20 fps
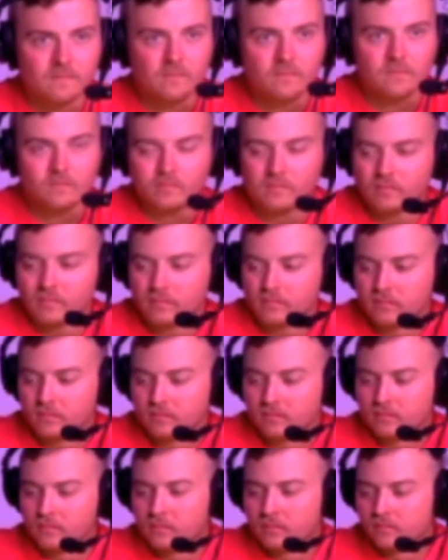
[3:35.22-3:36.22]

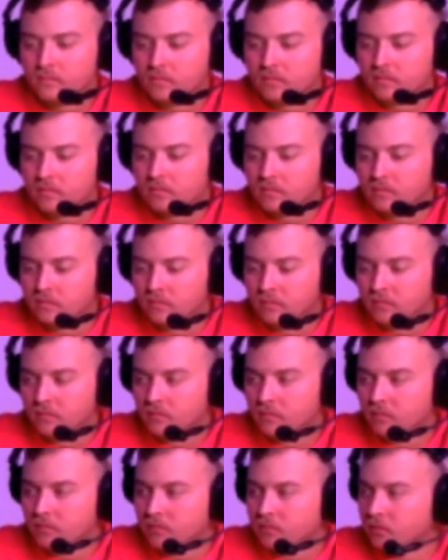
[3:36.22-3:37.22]

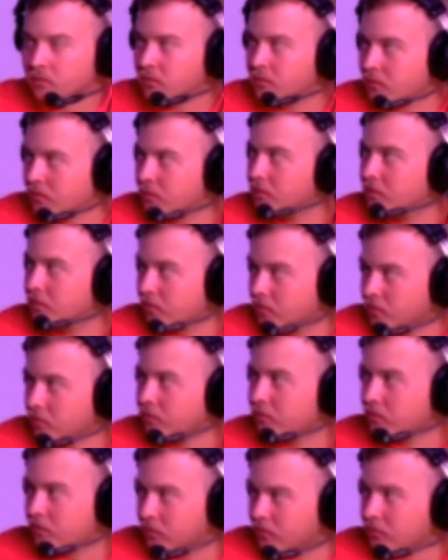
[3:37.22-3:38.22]

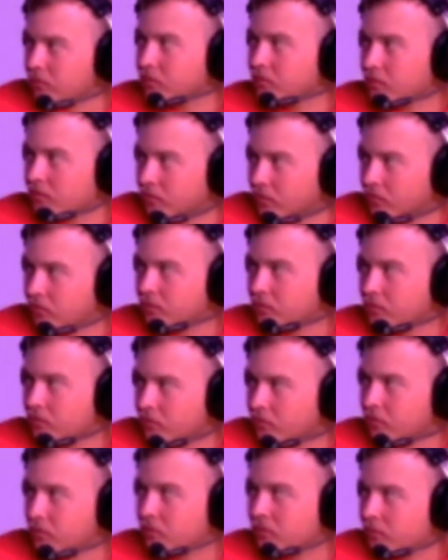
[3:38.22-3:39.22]

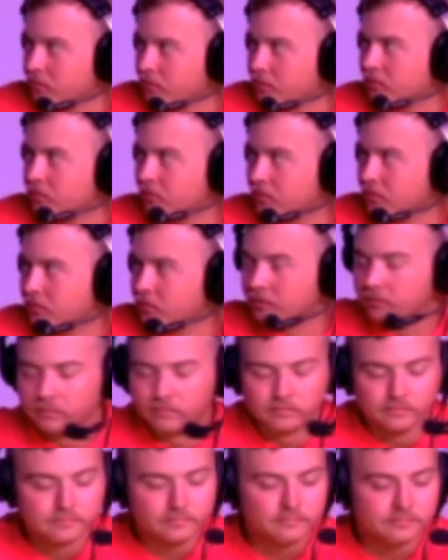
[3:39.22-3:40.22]

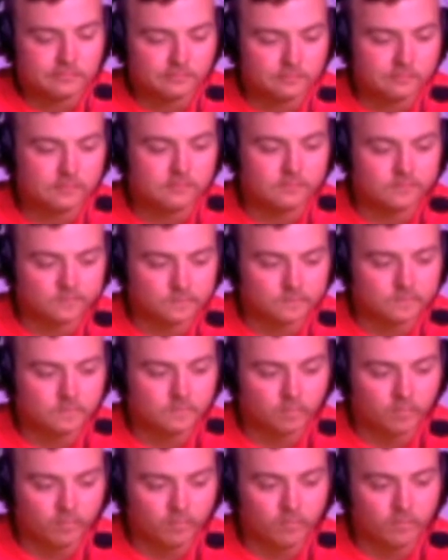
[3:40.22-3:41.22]

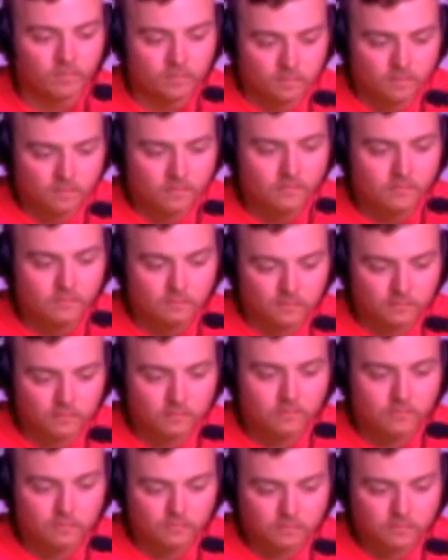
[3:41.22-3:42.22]

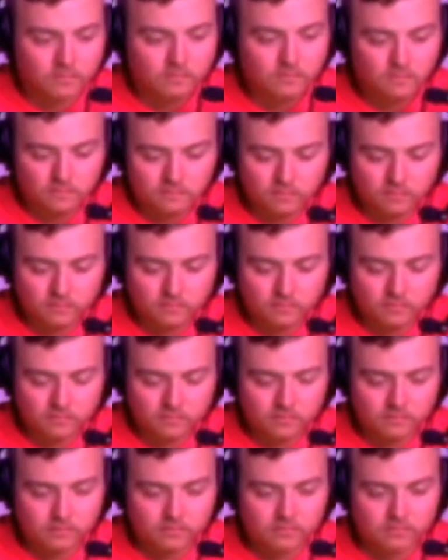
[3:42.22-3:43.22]
No words are spoken by the person on screen.